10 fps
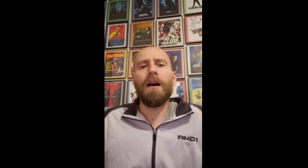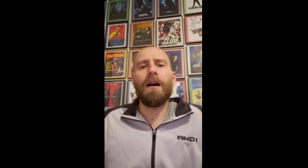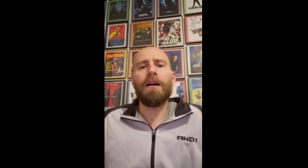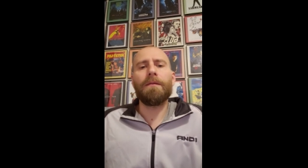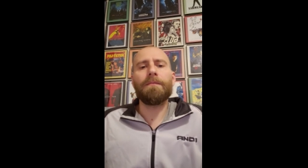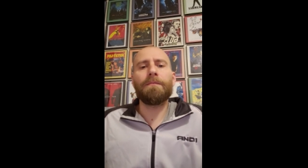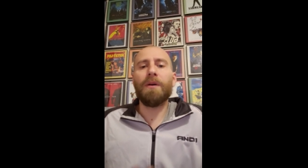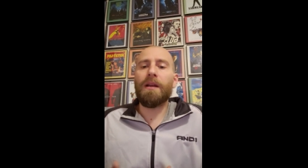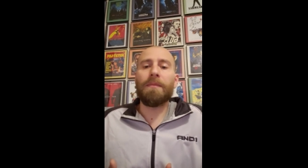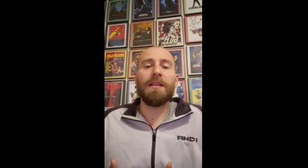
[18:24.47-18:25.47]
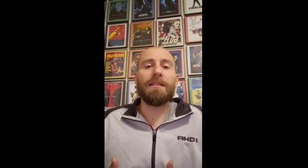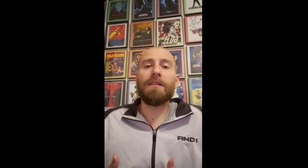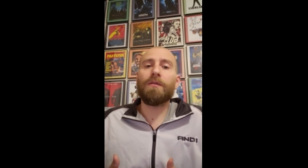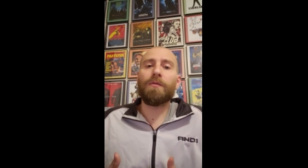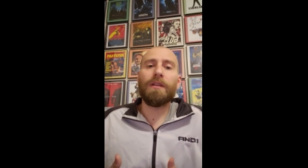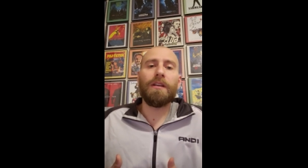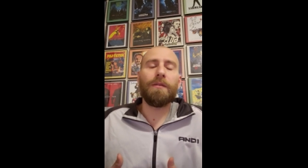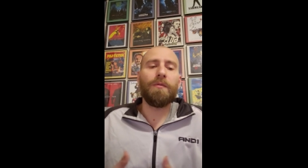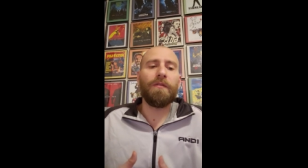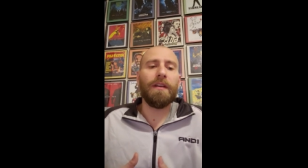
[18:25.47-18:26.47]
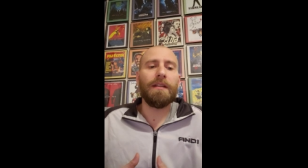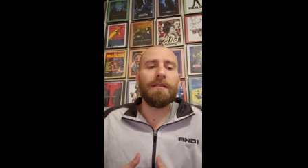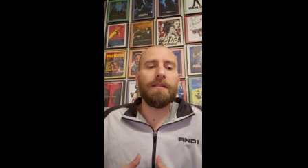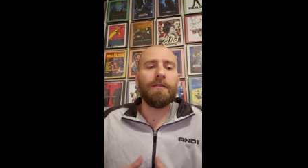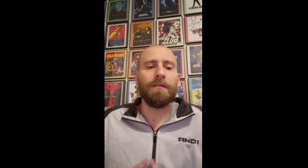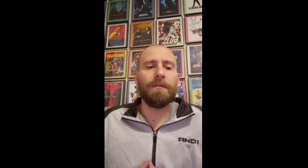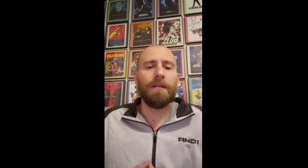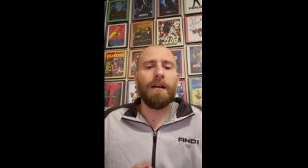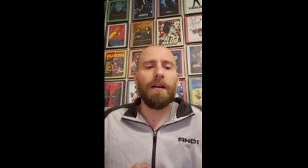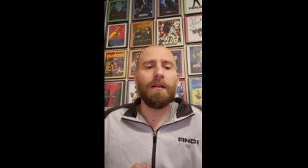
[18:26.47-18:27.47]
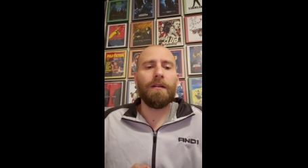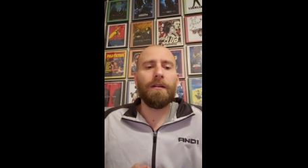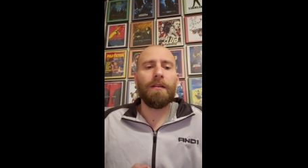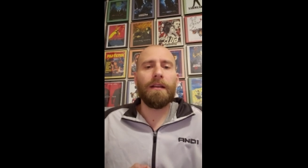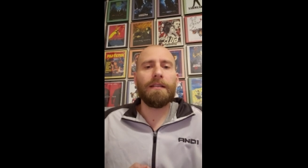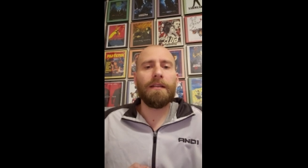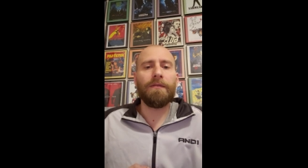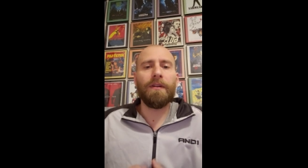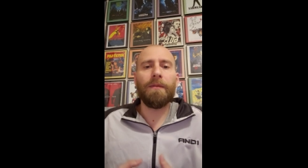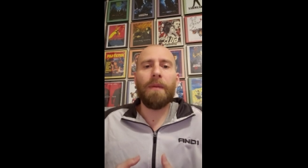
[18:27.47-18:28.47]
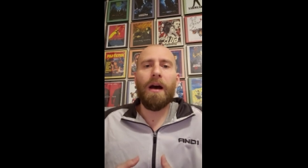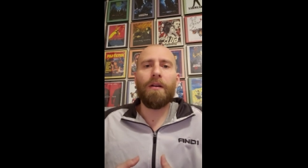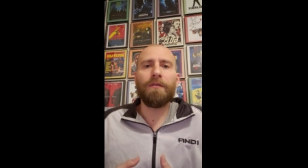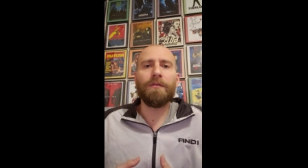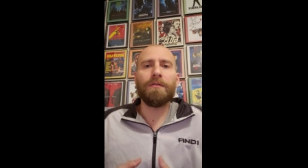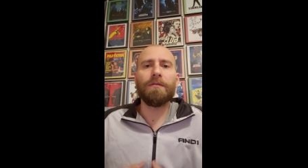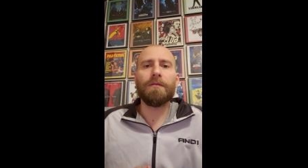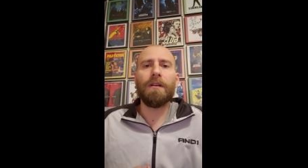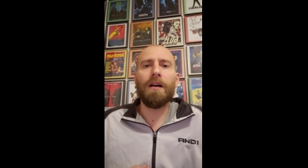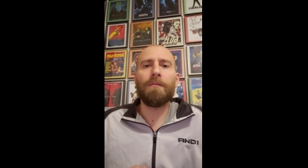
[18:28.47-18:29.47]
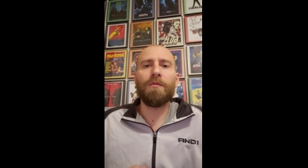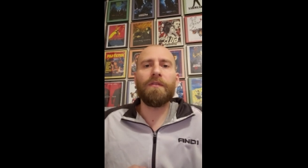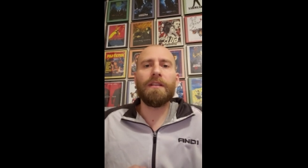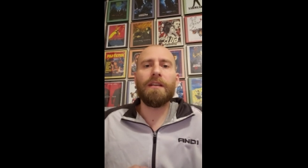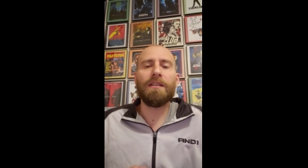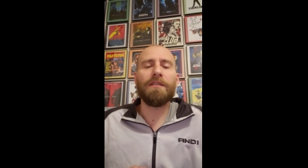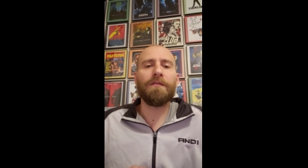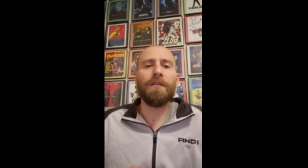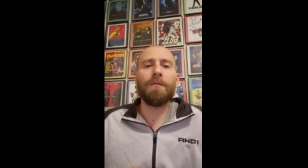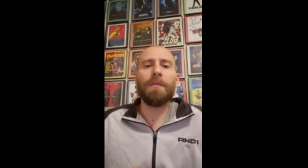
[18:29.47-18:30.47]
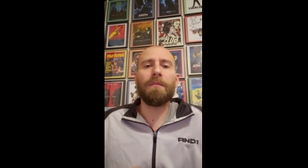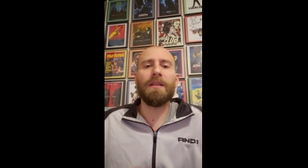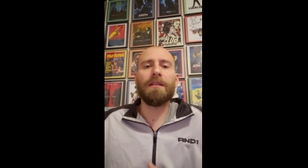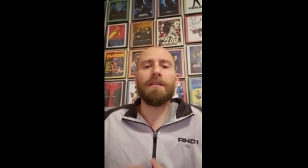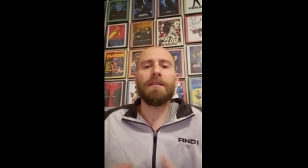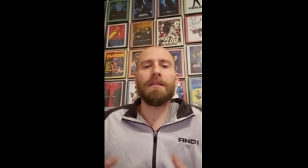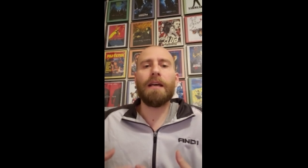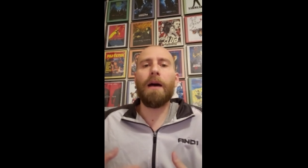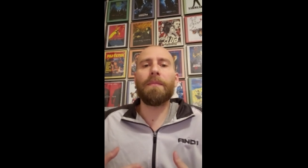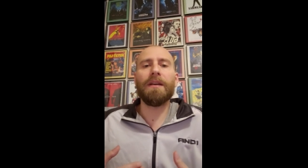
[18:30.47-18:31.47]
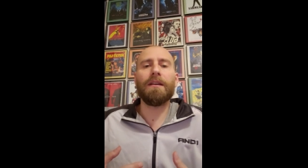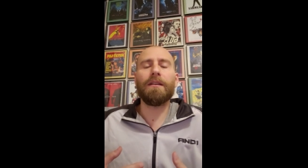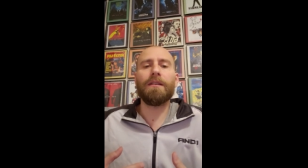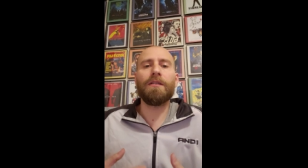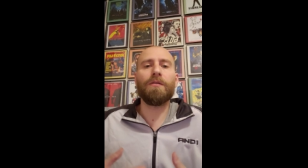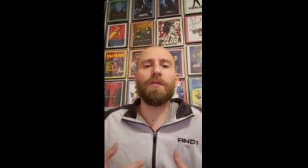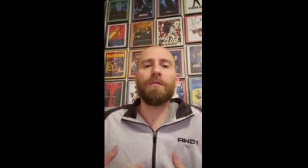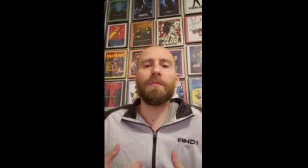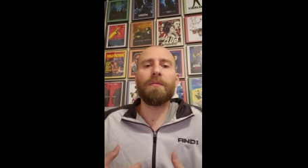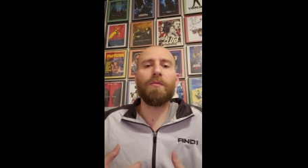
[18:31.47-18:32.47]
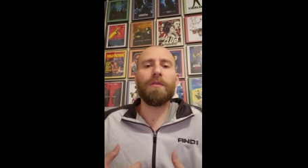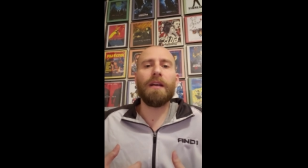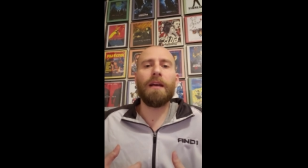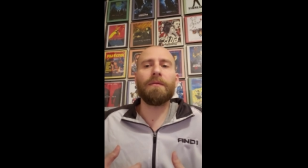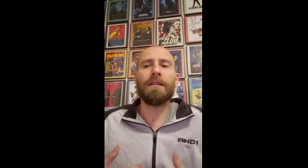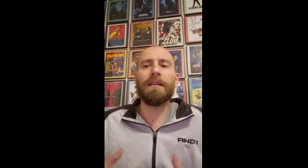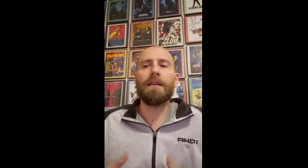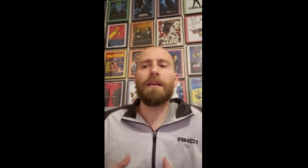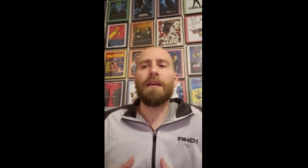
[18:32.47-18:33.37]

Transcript: Um, but I mean, it's still a really good movie. It's still uh, like I said, a very powerful, uh, moving, touching film. I mean, the the topic you know couldn't be more timely.